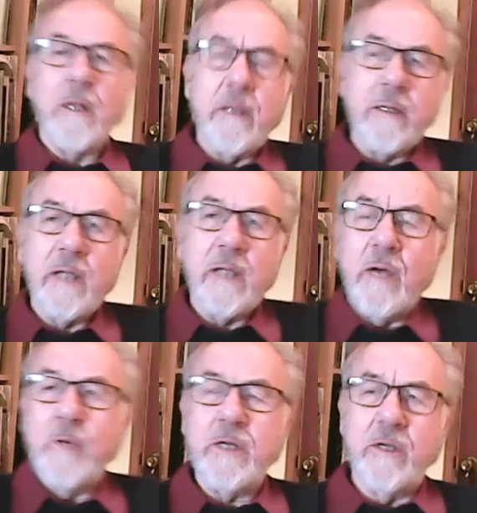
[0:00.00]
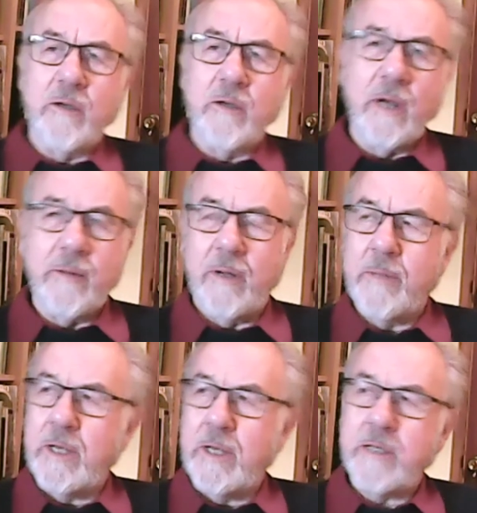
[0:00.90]
yeah, we do. Uh, I
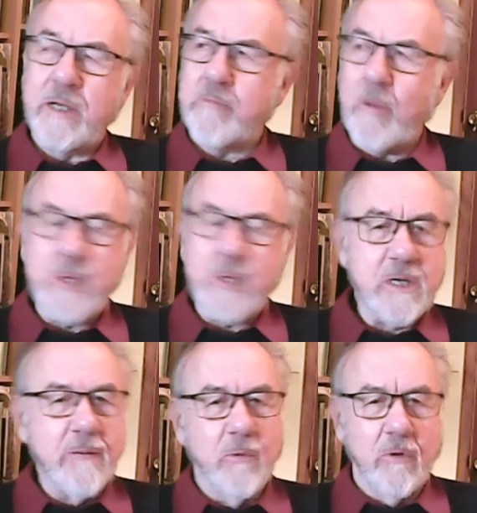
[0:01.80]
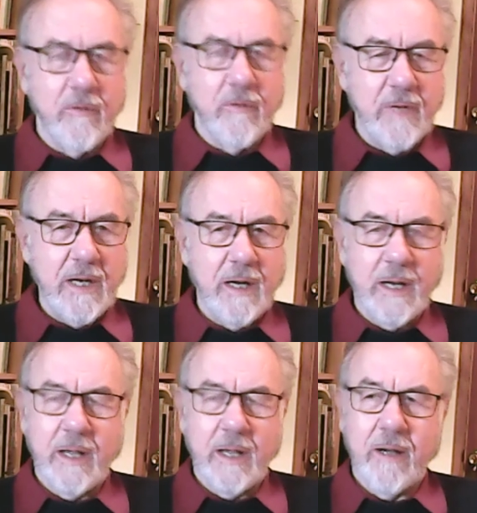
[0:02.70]
mean, I, I probably see more of Deane
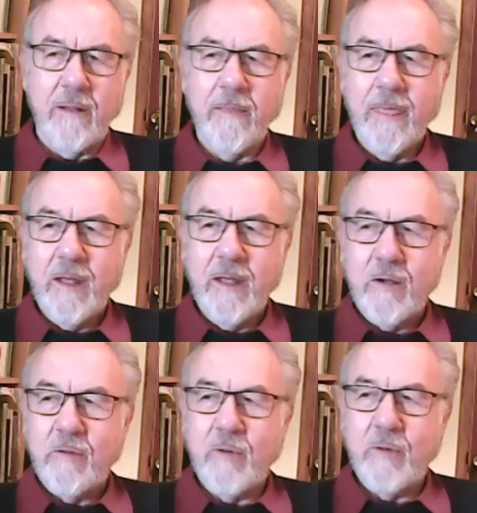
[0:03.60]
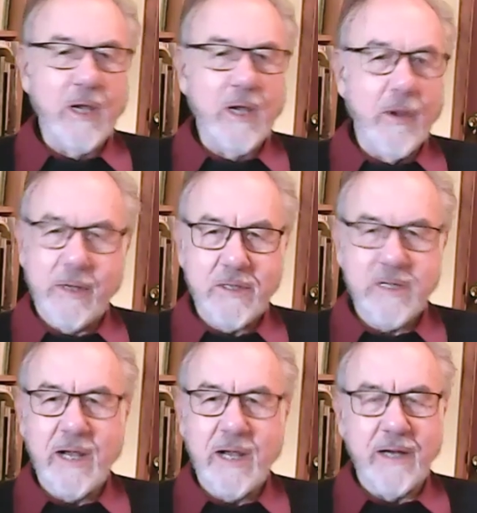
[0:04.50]
now when we go into
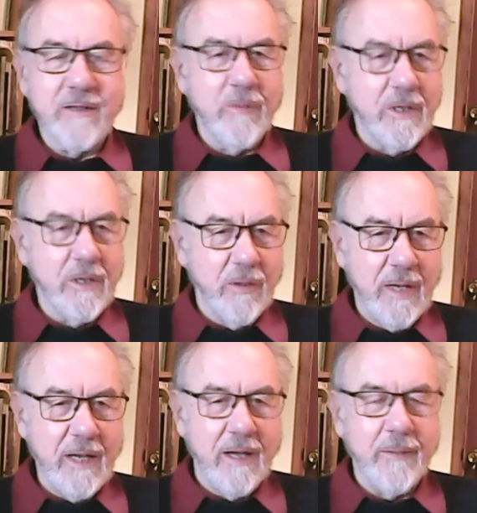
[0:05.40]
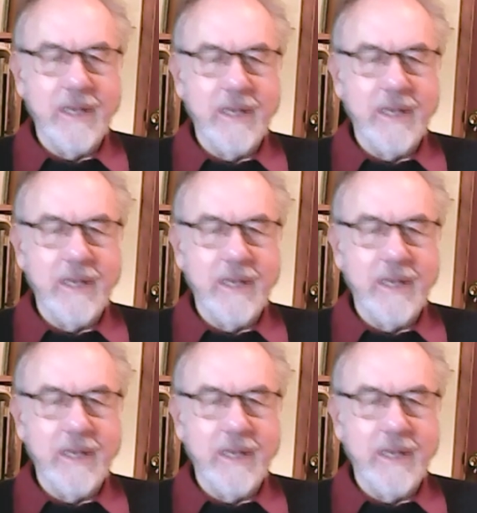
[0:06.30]
state than we do here. I mean, he